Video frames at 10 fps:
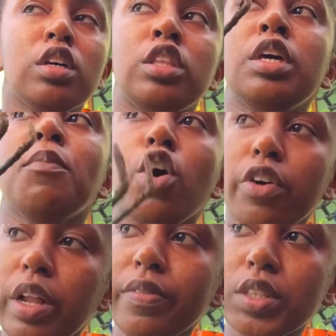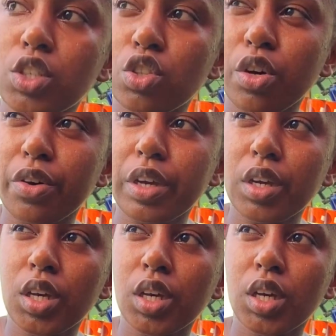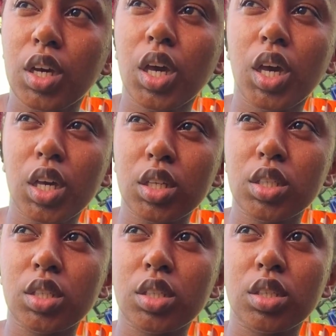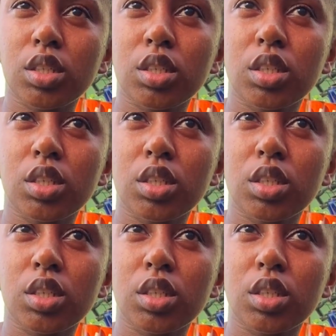the moral of this story is